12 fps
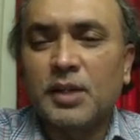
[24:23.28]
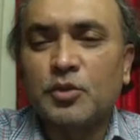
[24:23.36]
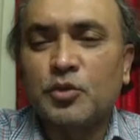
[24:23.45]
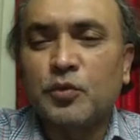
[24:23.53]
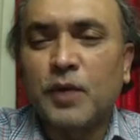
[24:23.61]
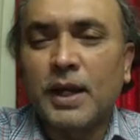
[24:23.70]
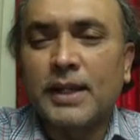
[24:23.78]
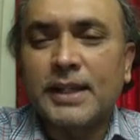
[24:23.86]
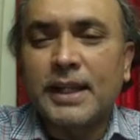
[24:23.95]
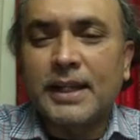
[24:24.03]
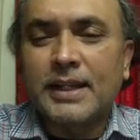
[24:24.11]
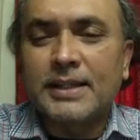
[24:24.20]
to fight
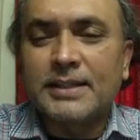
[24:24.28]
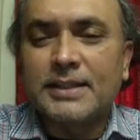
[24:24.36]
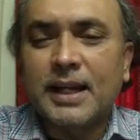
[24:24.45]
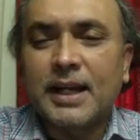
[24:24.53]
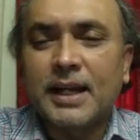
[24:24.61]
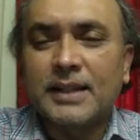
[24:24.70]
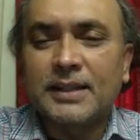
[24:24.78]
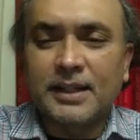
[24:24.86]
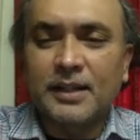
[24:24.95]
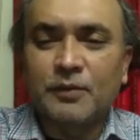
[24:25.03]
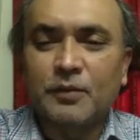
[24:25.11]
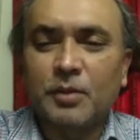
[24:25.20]
against the other
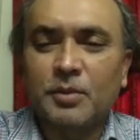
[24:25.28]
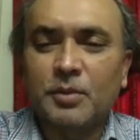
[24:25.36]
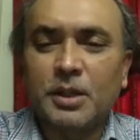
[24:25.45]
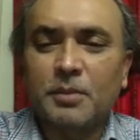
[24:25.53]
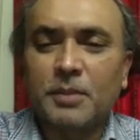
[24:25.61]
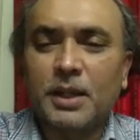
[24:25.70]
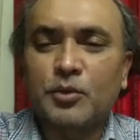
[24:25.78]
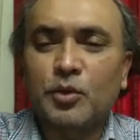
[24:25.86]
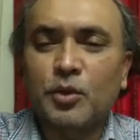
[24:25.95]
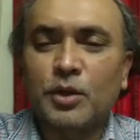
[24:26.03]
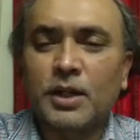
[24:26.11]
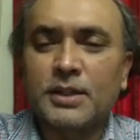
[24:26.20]
environmental
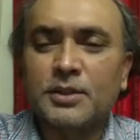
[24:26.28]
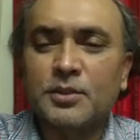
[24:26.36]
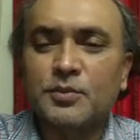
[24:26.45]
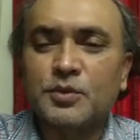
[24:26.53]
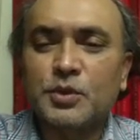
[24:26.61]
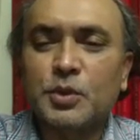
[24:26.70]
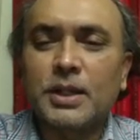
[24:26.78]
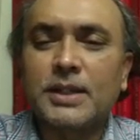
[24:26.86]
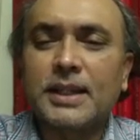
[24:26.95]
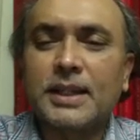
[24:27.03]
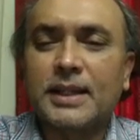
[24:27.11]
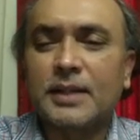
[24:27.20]
microorganisms, so that
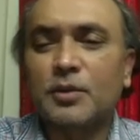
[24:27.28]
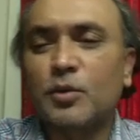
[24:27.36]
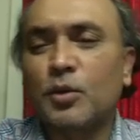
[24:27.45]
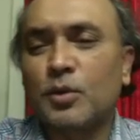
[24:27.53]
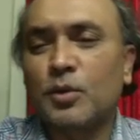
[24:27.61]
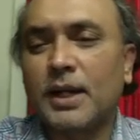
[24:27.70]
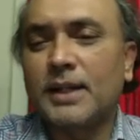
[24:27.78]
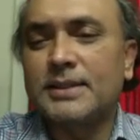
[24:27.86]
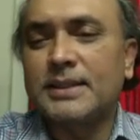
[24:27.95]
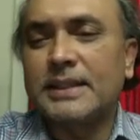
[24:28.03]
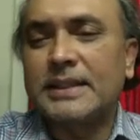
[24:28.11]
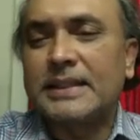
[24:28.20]
they can
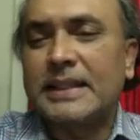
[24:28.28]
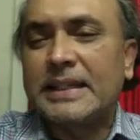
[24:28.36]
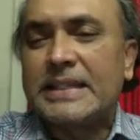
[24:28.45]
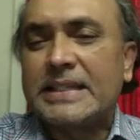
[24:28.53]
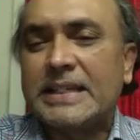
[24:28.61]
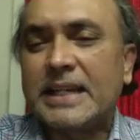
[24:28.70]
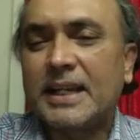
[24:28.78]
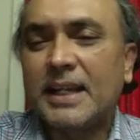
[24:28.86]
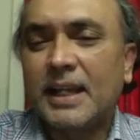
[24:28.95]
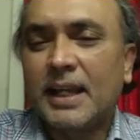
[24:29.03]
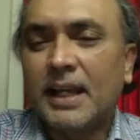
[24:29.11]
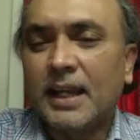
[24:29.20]
colonize in the niche
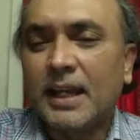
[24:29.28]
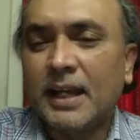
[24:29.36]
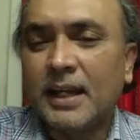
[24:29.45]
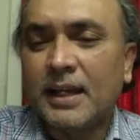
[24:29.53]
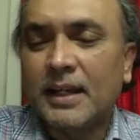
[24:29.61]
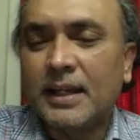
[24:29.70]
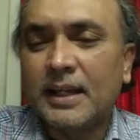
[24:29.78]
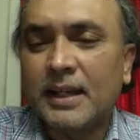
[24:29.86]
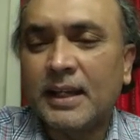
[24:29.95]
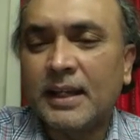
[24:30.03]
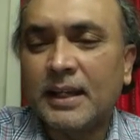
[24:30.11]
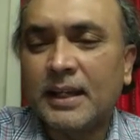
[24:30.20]

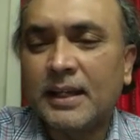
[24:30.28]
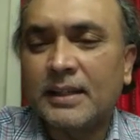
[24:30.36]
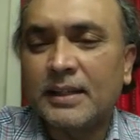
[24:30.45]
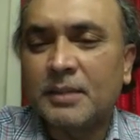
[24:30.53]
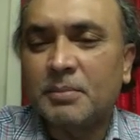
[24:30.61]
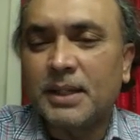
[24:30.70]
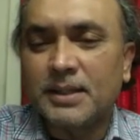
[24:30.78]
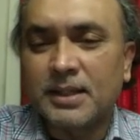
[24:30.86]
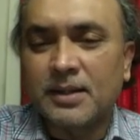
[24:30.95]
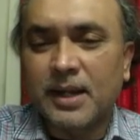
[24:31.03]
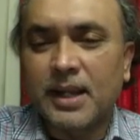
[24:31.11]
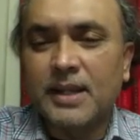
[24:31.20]
at a better
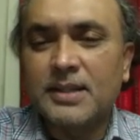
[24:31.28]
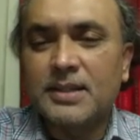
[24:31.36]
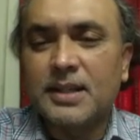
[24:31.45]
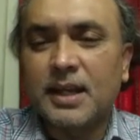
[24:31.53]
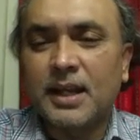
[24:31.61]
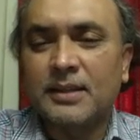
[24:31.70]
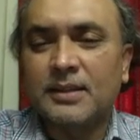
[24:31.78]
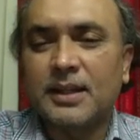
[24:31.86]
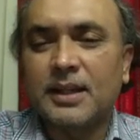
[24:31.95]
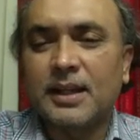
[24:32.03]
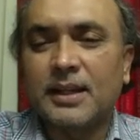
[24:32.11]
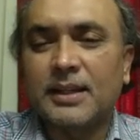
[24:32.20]
rate, and
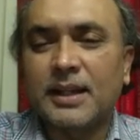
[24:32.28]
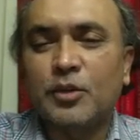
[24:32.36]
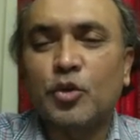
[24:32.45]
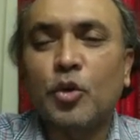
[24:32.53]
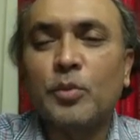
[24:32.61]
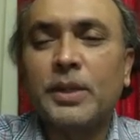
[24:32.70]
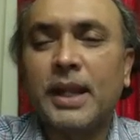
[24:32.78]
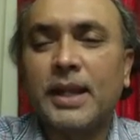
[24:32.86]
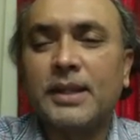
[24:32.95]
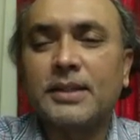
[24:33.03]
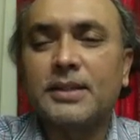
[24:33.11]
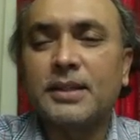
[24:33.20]
can
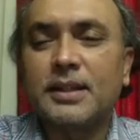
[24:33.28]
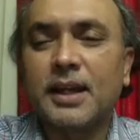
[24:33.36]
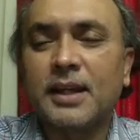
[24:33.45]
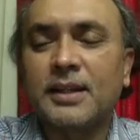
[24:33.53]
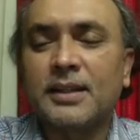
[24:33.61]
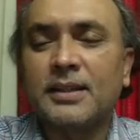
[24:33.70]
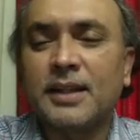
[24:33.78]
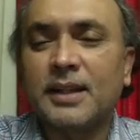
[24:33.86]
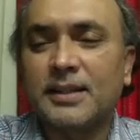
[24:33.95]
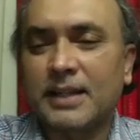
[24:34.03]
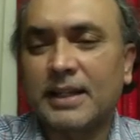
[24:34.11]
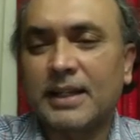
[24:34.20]
dominate in the
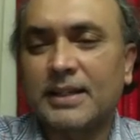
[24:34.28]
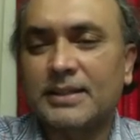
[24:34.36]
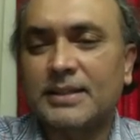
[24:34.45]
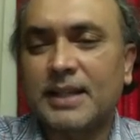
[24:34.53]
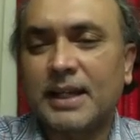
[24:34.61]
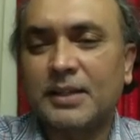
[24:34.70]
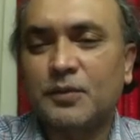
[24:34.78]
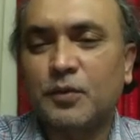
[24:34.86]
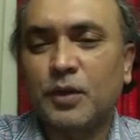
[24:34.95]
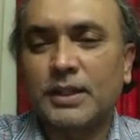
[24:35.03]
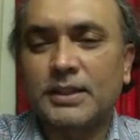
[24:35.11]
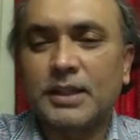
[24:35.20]
target site,
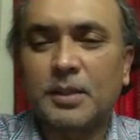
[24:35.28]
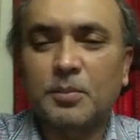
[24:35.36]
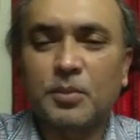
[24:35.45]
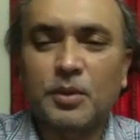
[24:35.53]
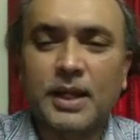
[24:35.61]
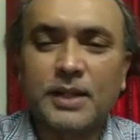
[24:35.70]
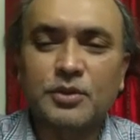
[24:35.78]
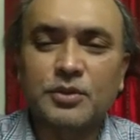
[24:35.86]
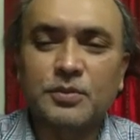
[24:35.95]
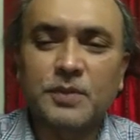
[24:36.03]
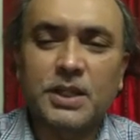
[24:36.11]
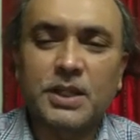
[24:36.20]
for example,
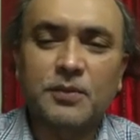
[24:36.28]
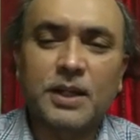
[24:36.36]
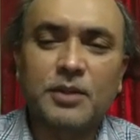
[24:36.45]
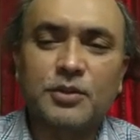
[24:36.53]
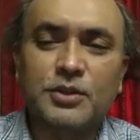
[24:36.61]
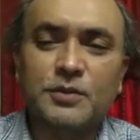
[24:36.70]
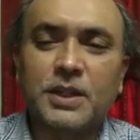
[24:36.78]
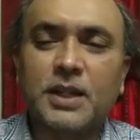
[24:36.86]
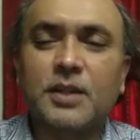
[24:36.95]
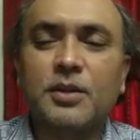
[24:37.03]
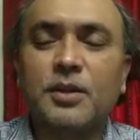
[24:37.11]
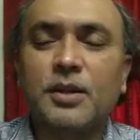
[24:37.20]
rhizosphere,
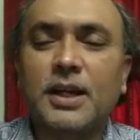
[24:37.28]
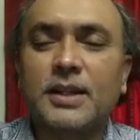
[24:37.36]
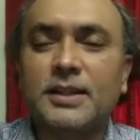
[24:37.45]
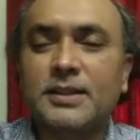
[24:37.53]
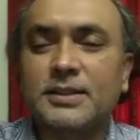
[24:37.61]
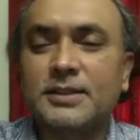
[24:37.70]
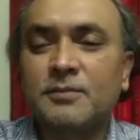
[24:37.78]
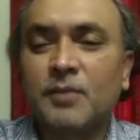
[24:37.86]
phyllosphere, or others.